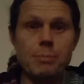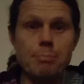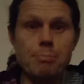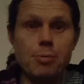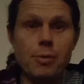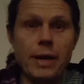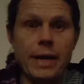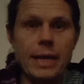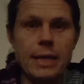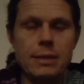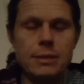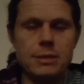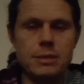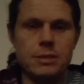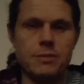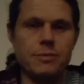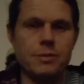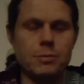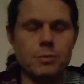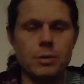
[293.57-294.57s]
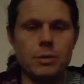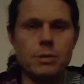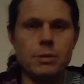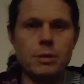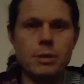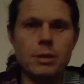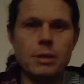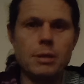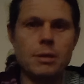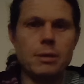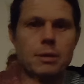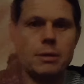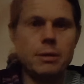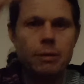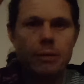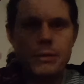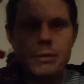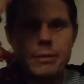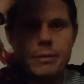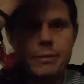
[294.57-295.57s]
brains if you want
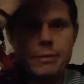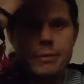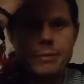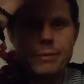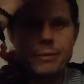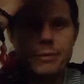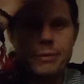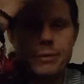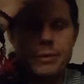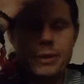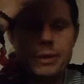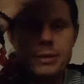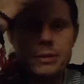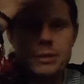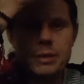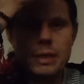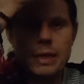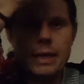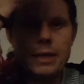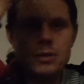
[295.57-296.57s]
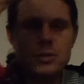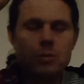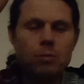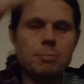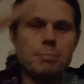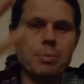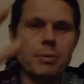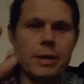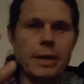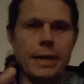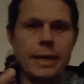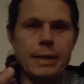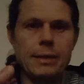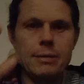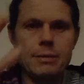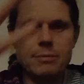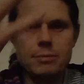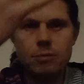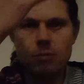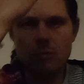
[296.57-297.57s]
the intellectual
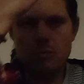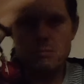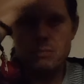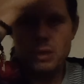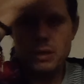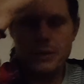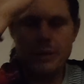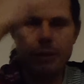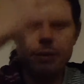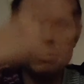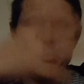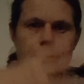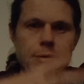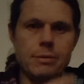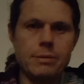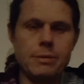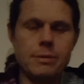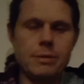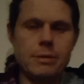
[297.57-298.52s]
brain or mind,